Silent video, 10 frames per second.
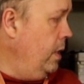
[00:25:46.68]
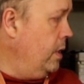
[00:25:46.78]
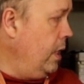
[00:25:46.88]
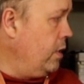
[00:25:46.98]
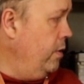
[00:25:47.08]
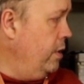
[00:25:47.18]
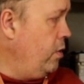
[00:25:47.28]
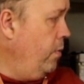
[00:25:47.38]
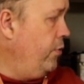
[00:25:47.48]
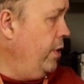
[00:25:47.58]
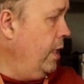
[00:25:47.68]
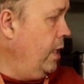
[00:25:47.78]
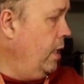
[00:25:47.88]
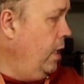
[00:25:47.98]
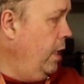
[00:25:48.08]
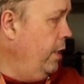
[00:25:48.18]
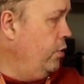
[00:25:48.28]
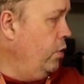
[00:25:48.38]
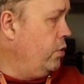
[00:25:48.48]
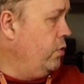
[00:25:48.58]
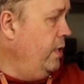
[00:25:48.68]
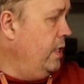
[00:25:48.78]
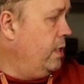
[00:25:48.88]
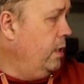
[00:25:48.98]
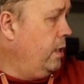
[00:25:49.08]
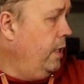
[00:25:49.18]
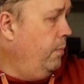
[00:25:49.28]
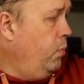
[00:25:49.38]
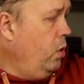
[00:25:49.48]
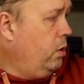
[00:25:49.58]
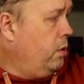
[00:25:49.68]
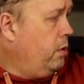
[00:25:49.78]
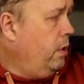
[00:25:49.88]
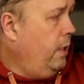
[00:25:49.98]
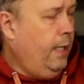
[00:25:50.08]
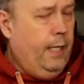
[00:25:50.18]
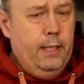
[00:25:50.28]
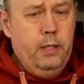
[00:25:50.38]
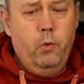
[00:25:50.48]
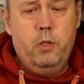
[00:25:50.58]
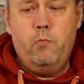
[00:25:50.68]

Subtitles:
is actually something I just recently bought and was